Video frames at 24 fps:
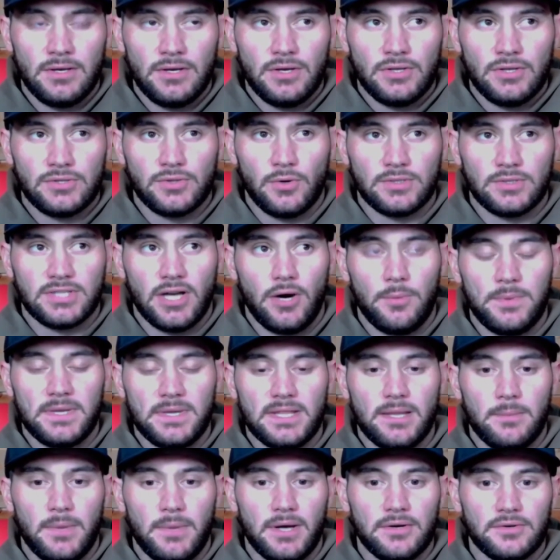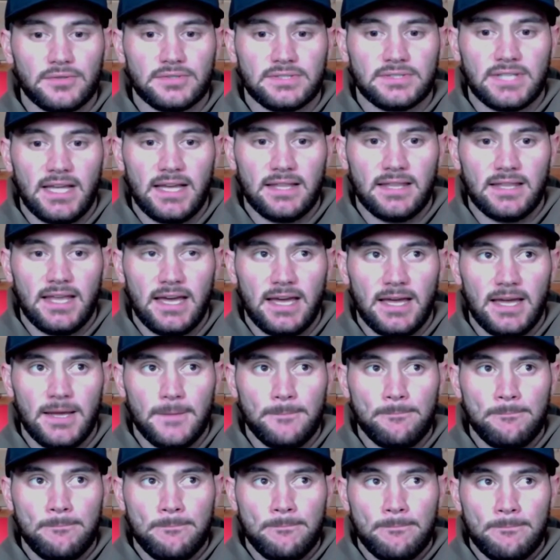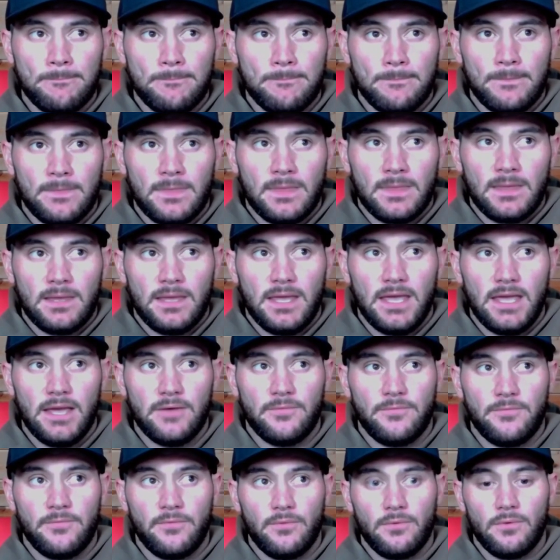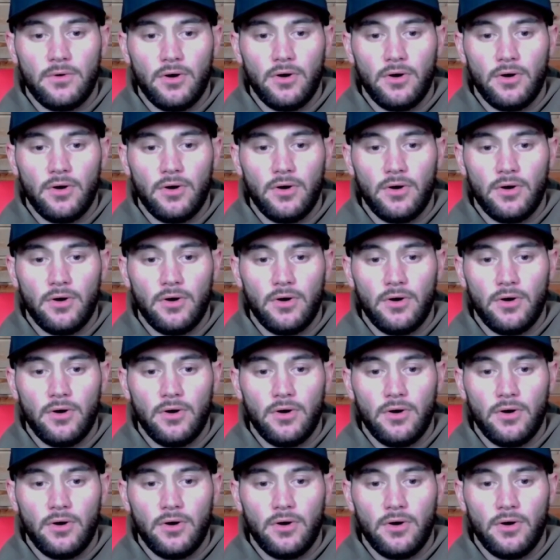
So it's helping them understand that if